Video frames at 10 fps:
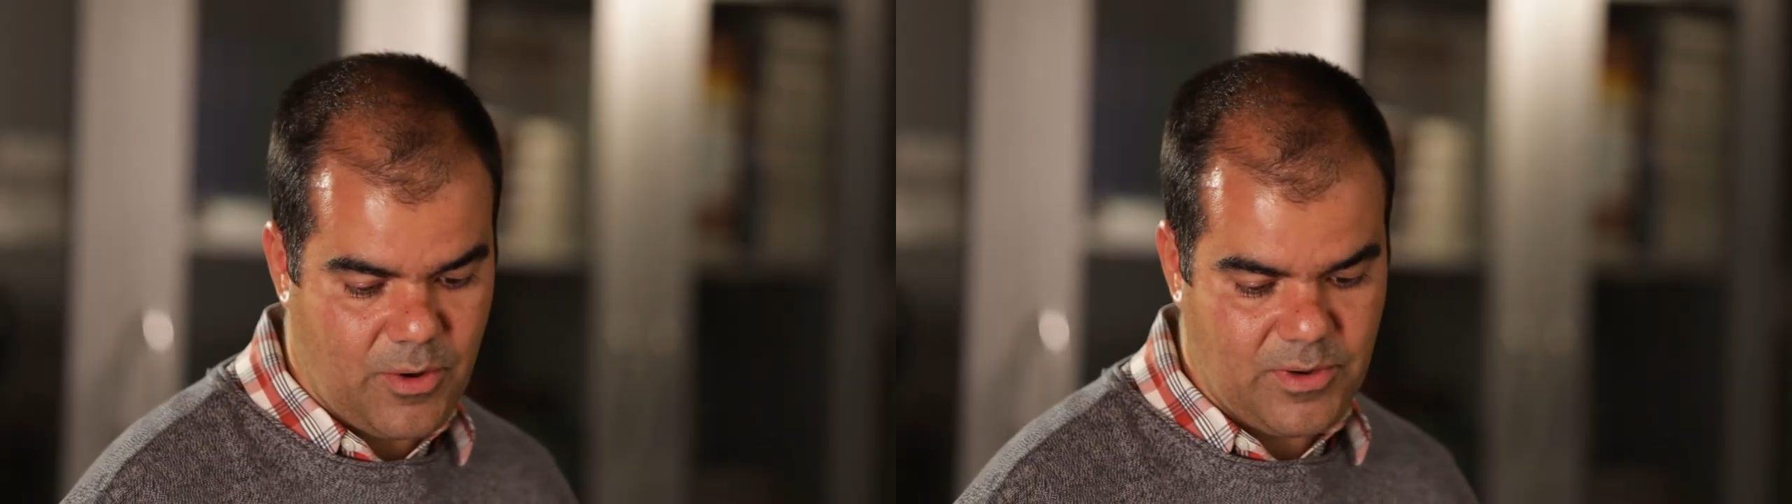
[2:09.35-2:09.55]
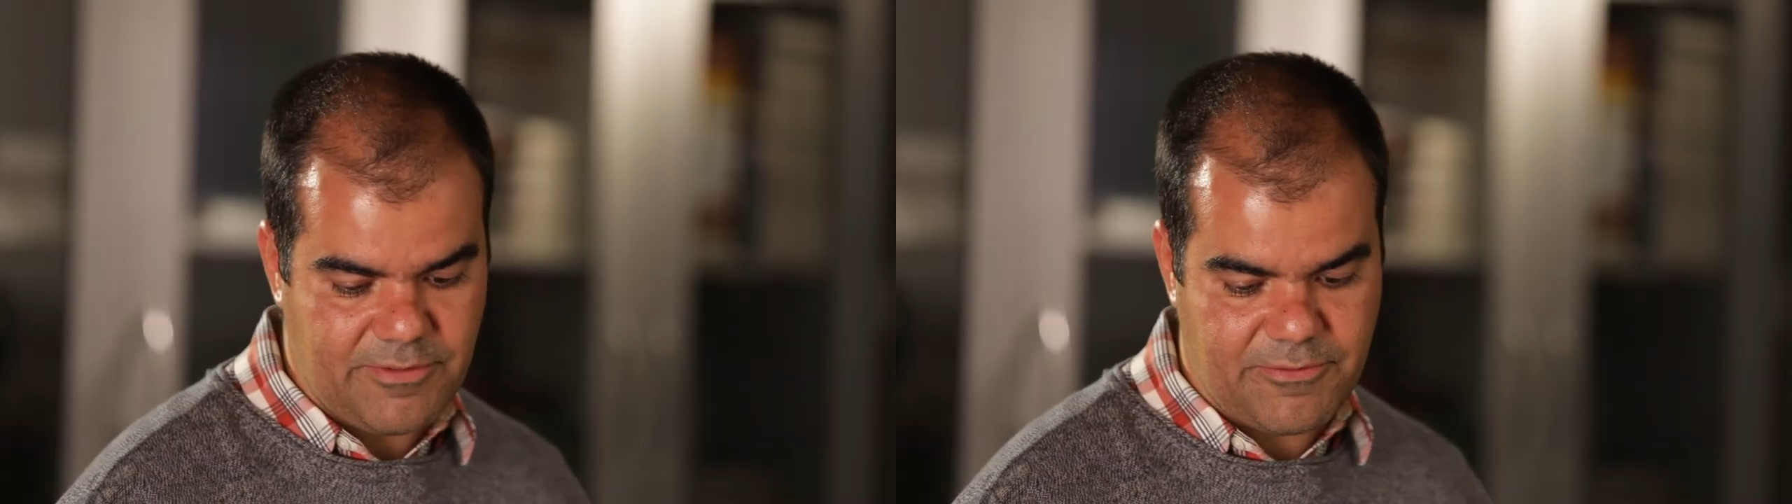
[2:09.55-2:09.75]

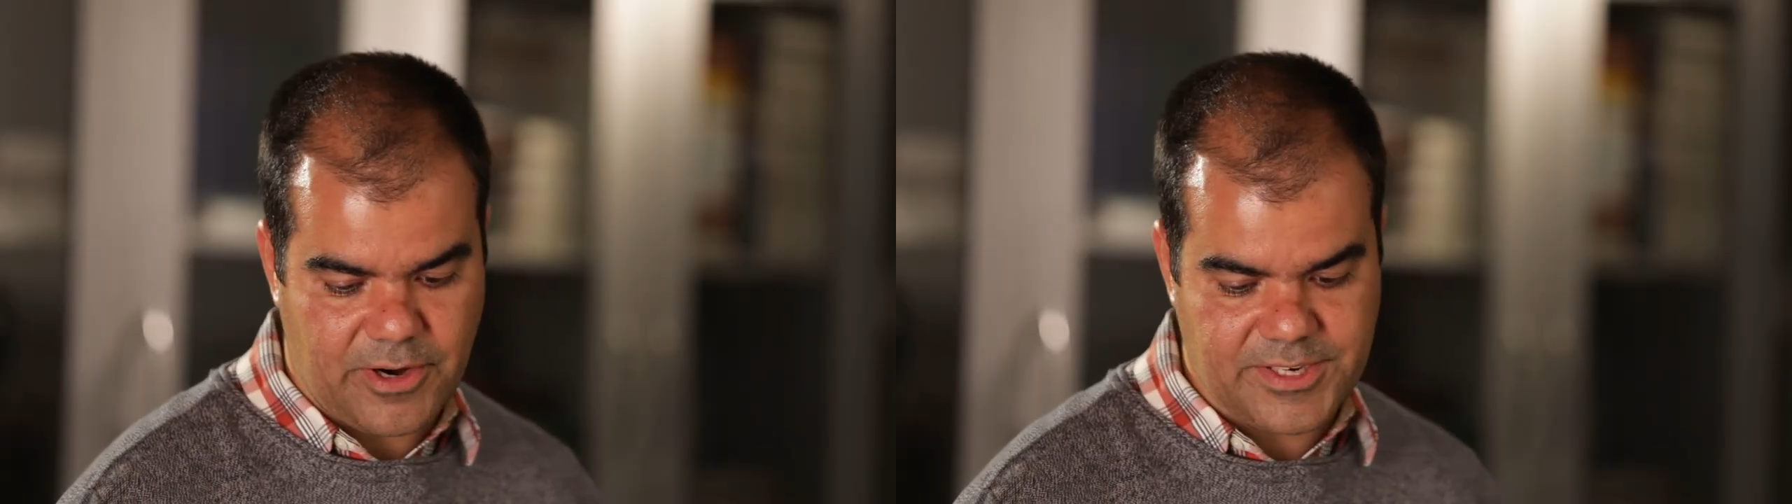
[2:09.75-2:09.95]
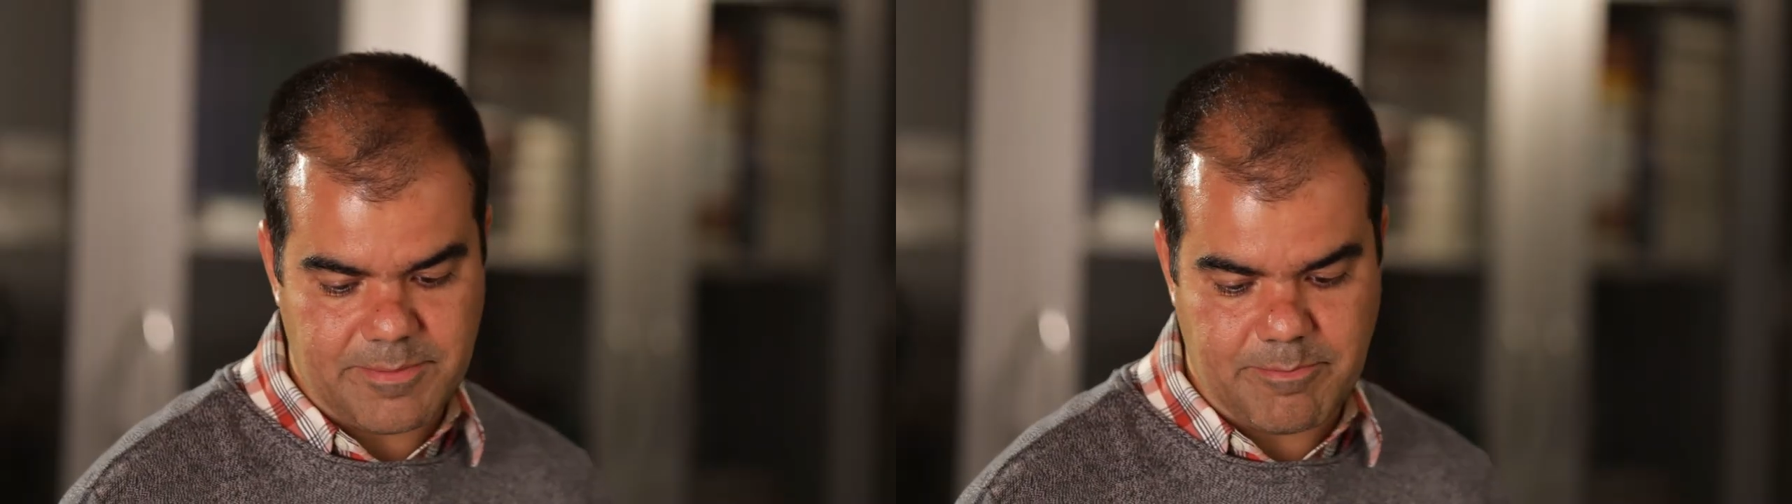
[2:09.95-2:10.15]
only
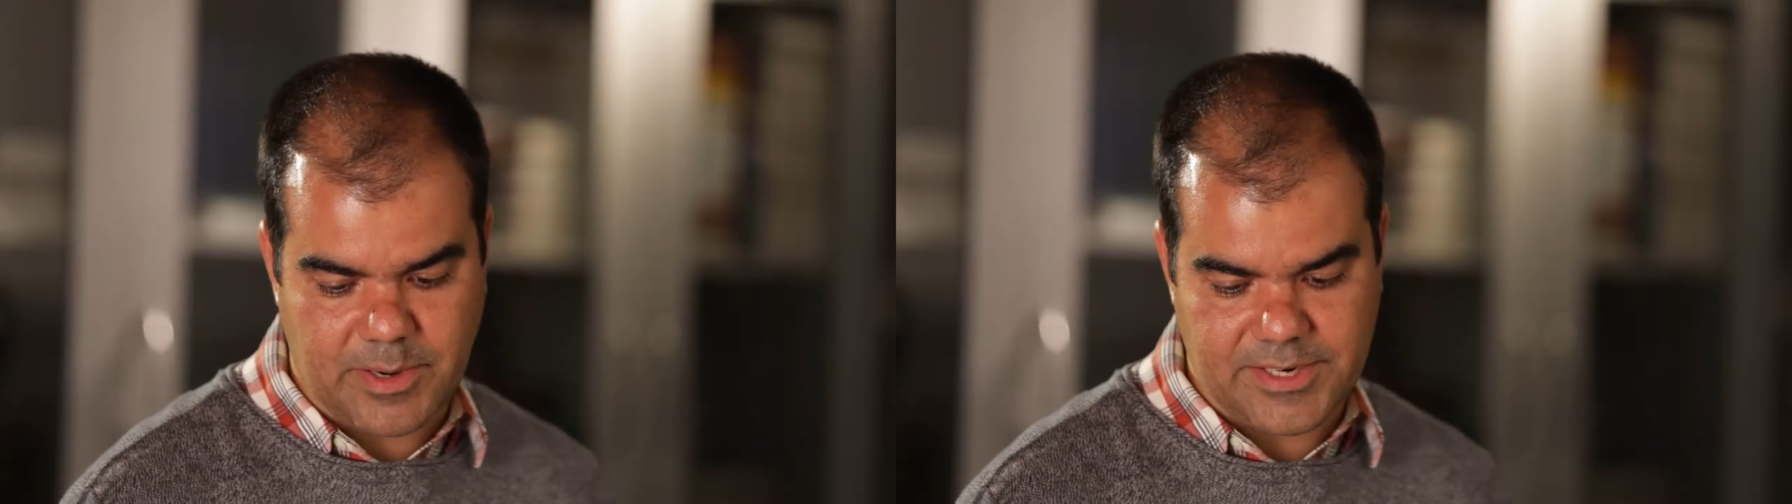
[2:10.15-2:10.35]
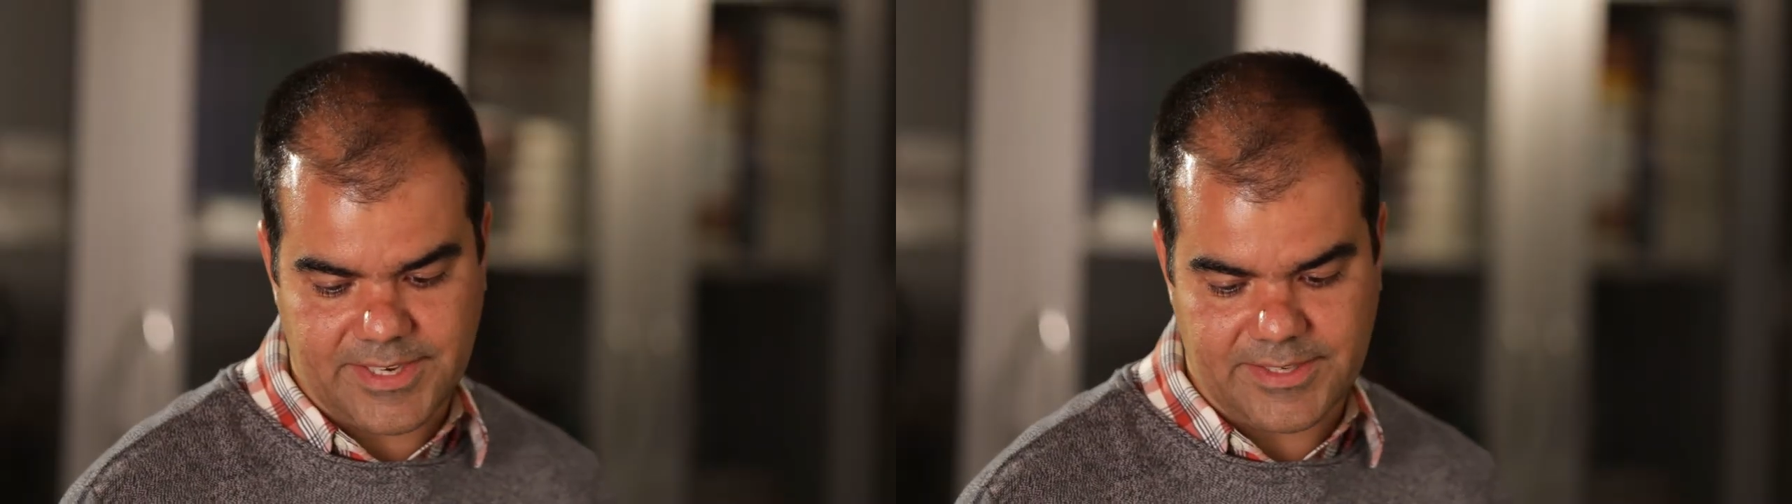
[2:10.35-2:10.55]

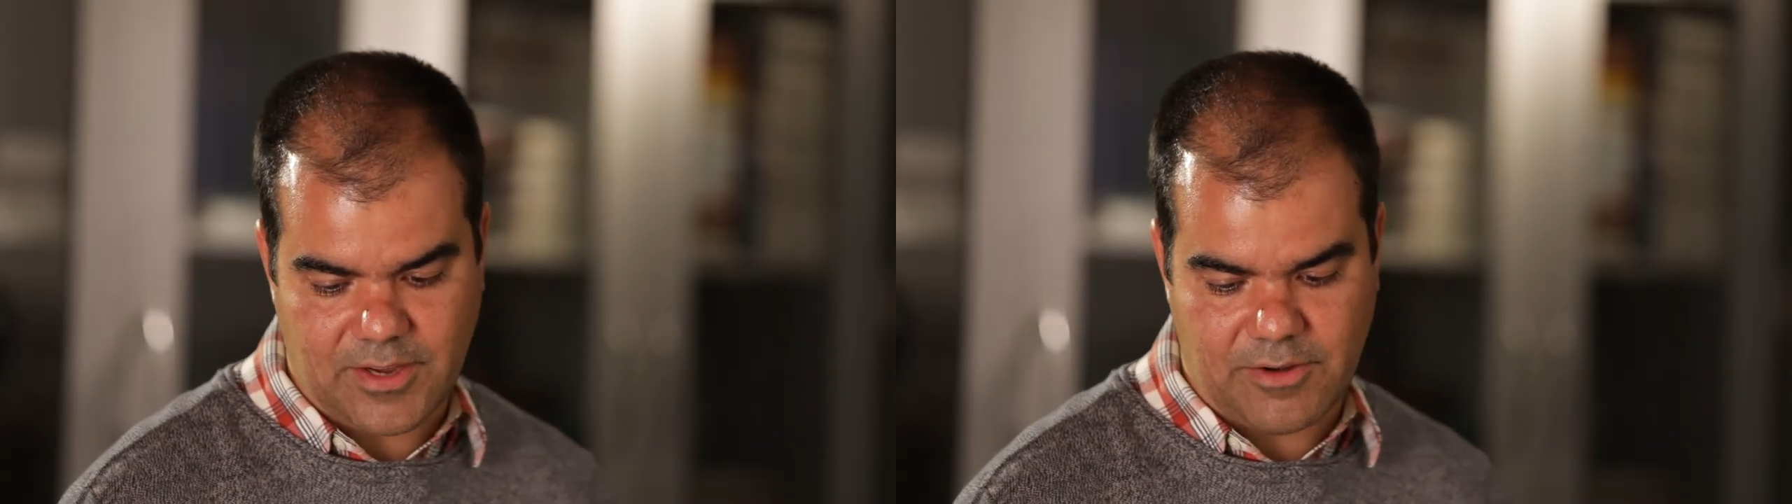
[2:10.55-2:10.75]
14%